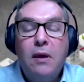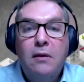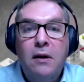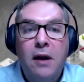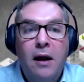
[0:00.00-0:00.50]

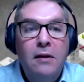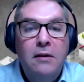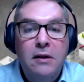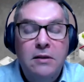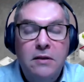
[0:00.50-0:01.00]
The
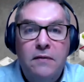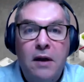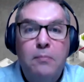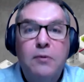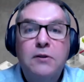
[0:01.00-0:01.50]
reality is that
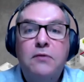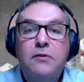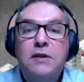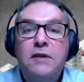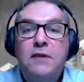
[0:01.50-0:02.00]
that person
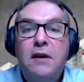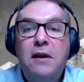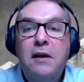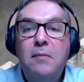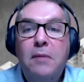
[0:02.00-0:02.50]
receives that
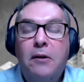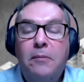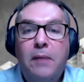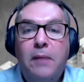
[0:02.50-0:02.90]
email,